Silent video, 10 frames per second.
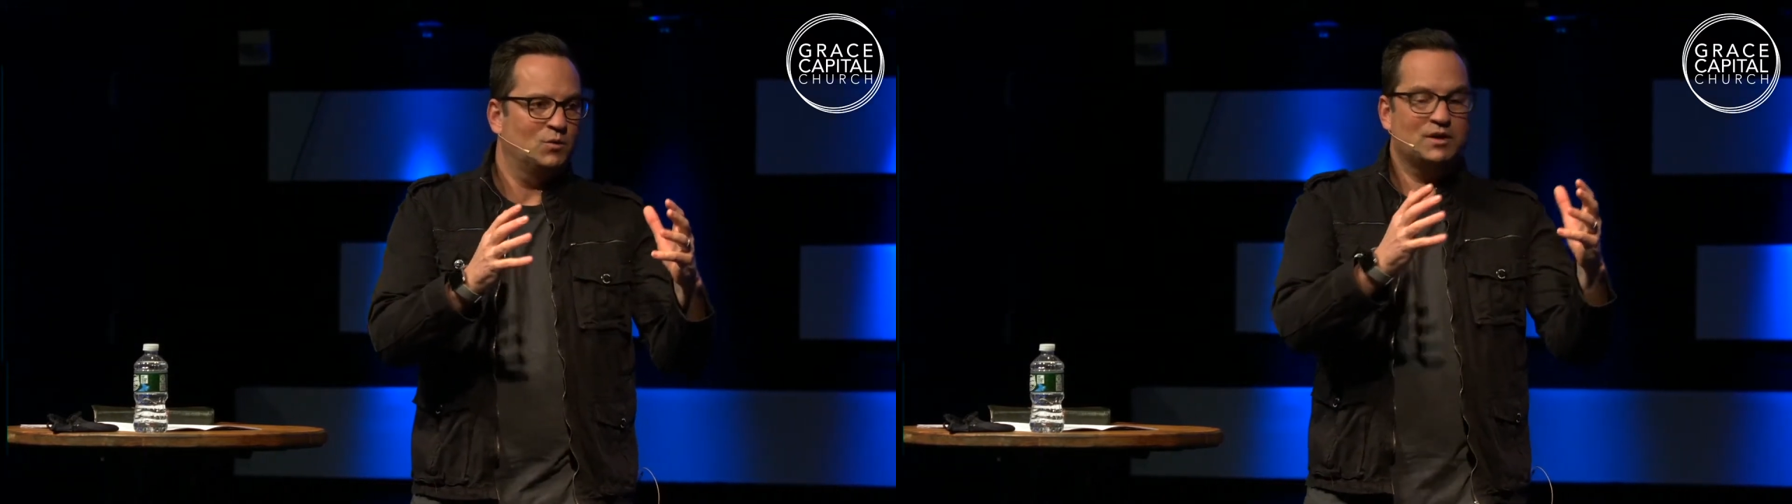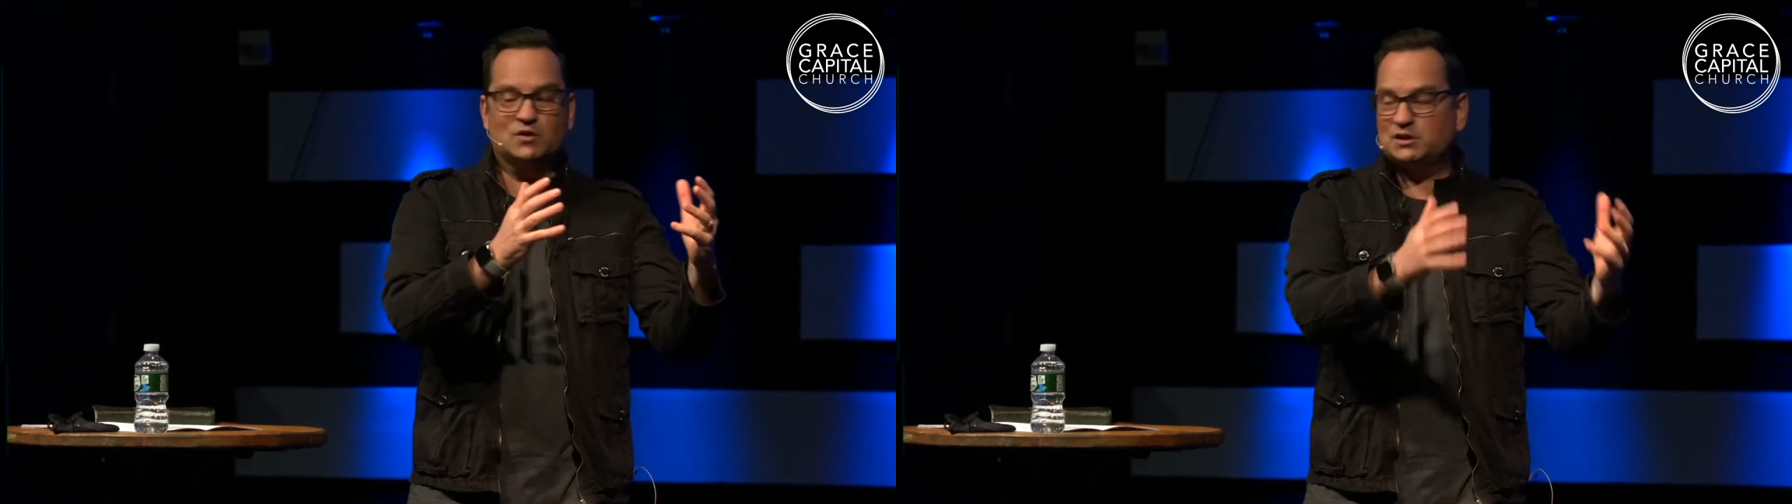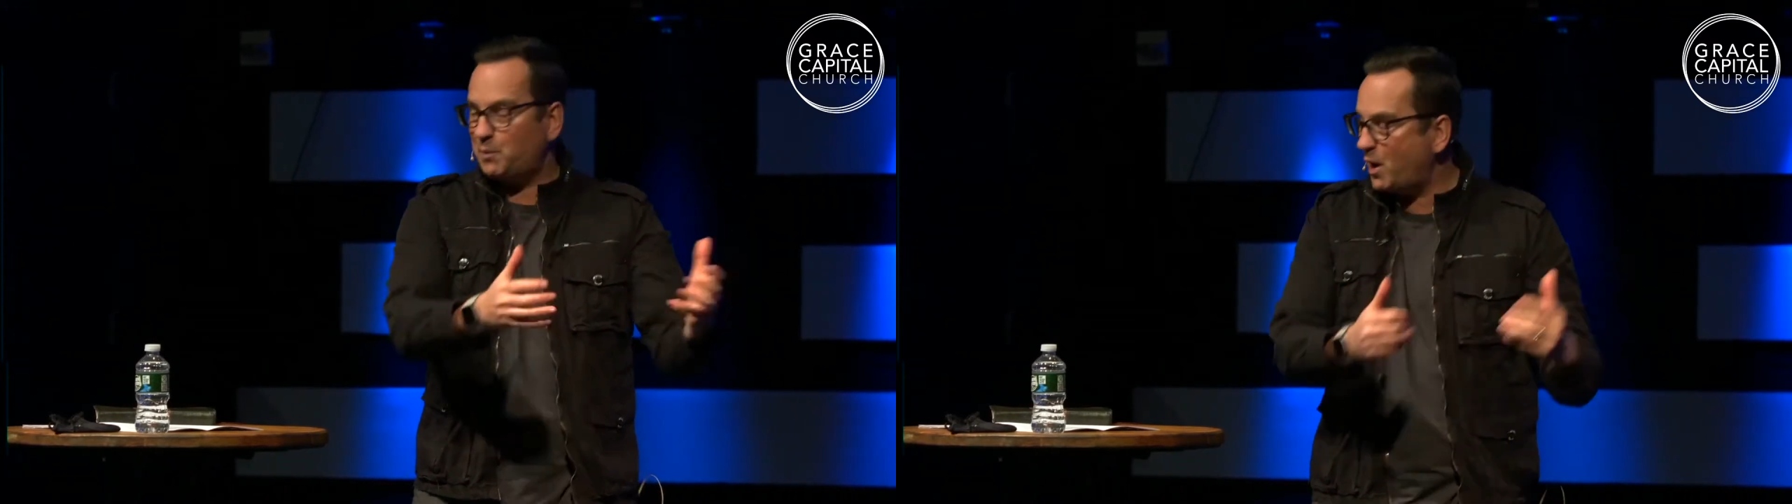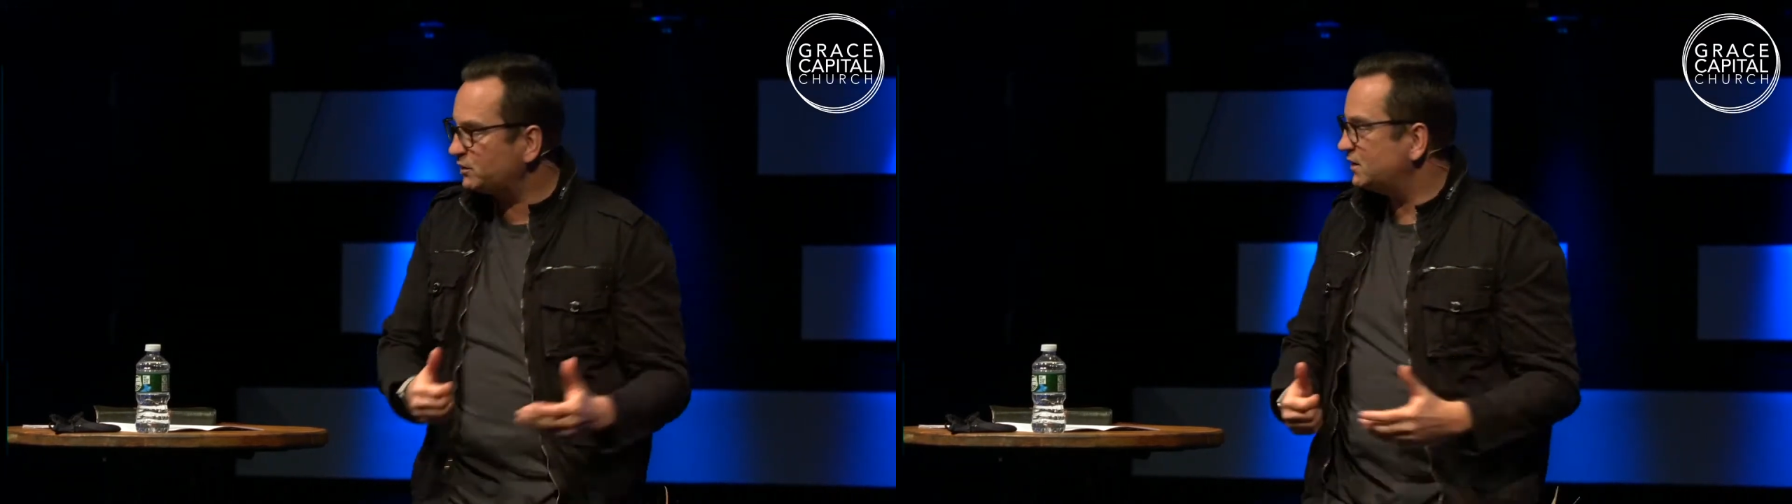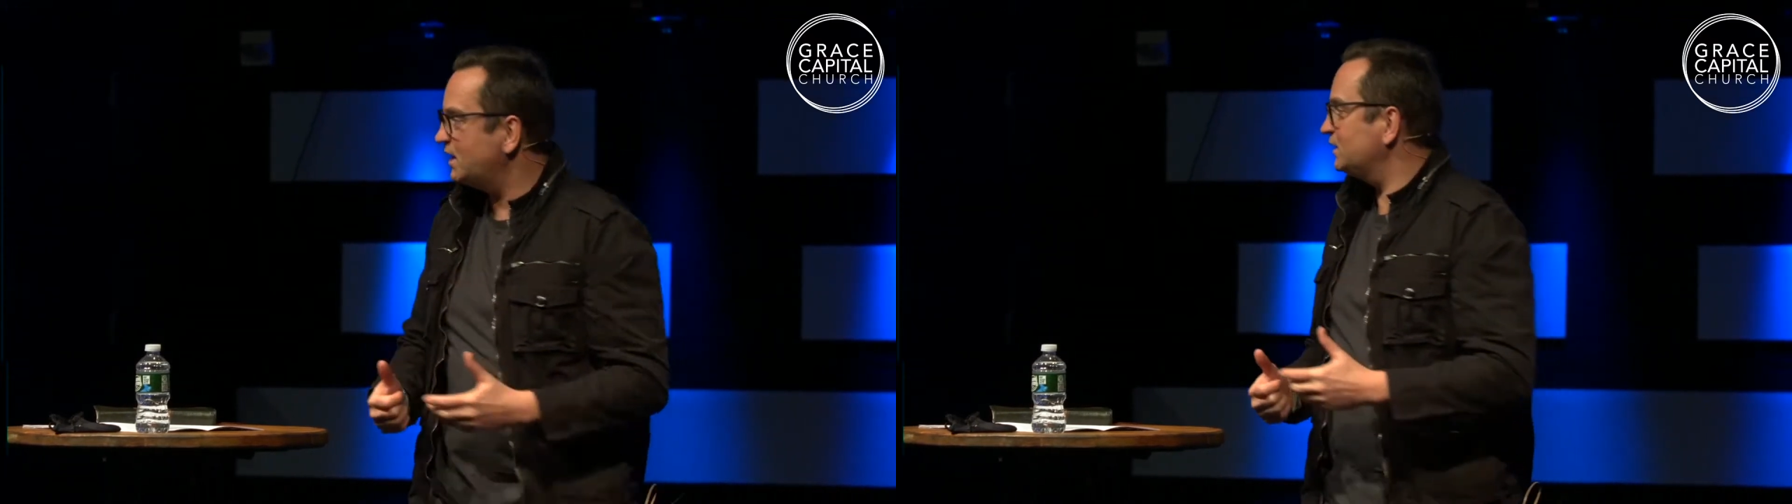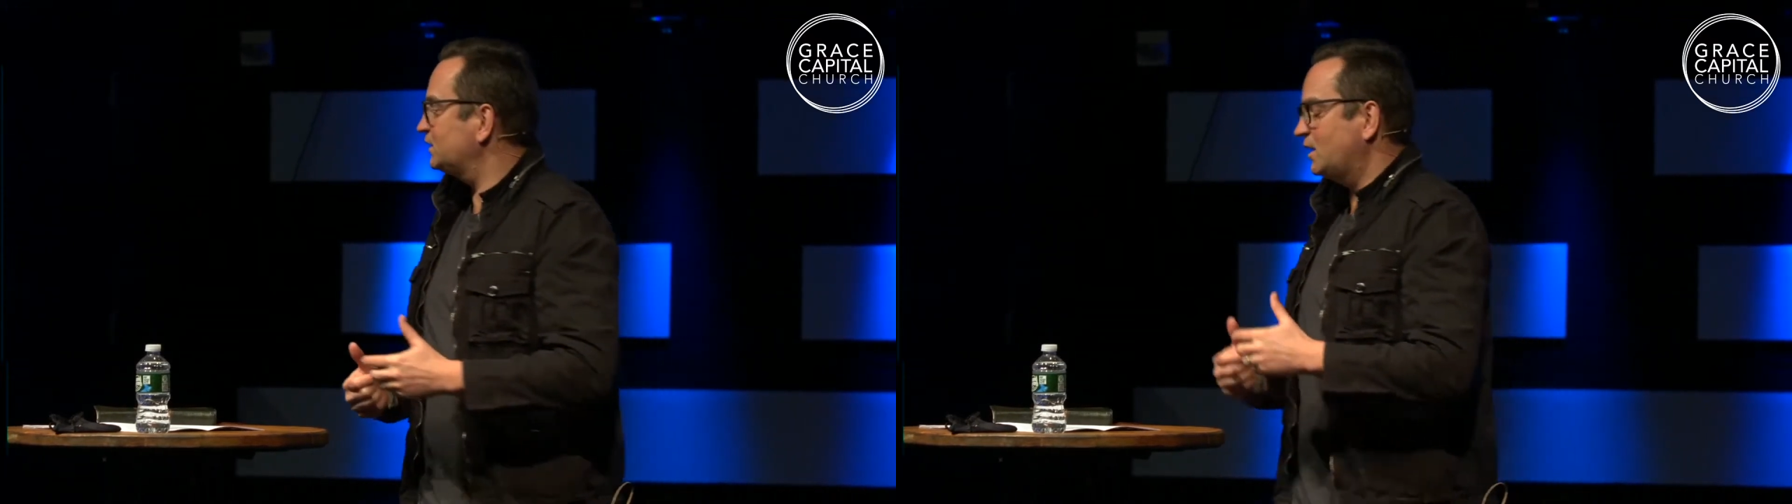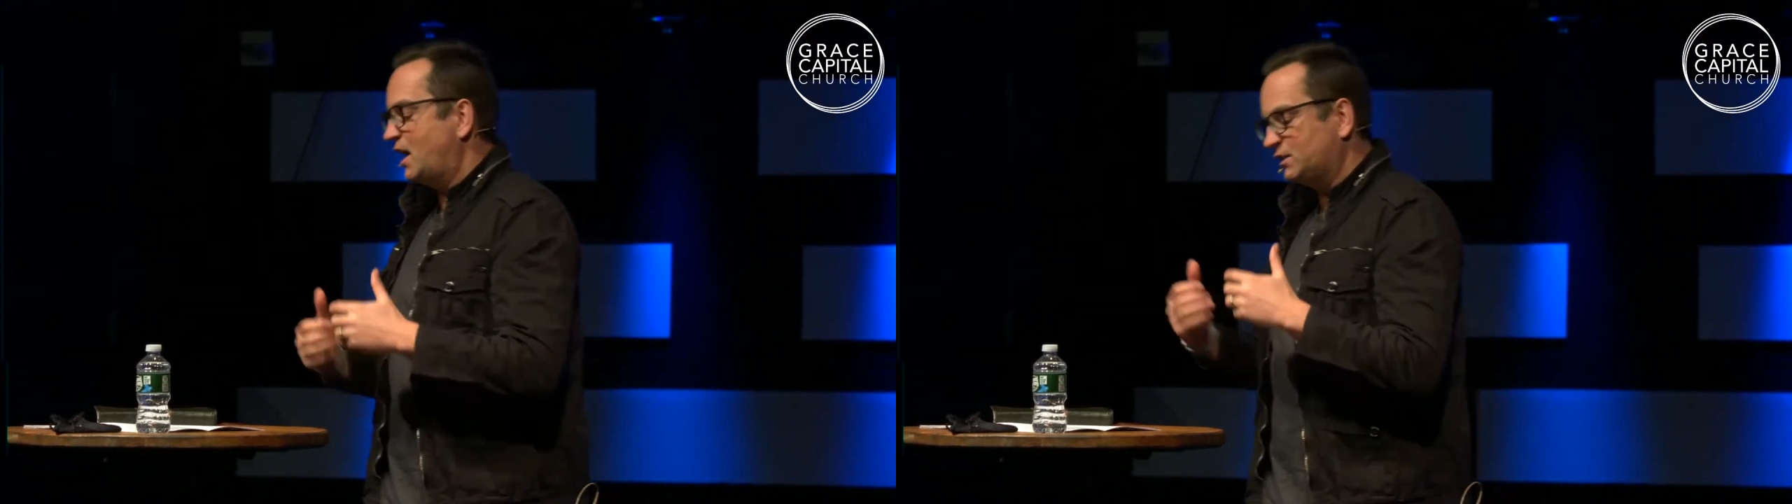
what your spouse thinks